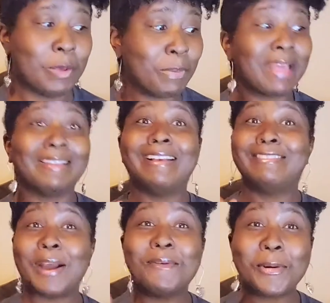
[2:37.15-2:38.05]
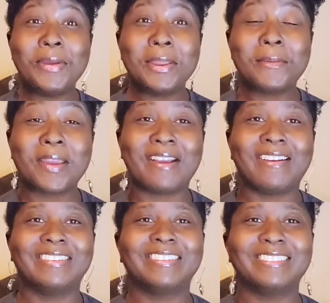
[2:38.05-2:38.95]
But don't go
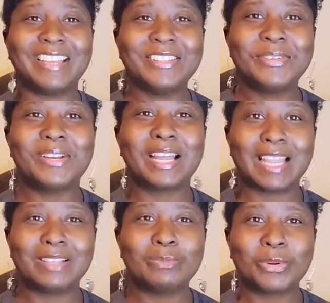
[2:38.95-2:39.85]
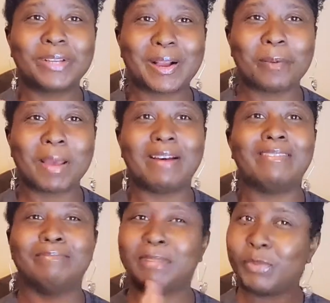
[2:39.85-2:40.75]
anywhere. Stay tuned. Got lots more to talk about.
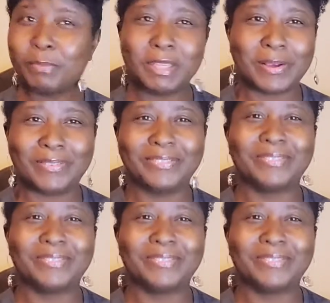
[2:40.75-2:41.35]
But it won't be long.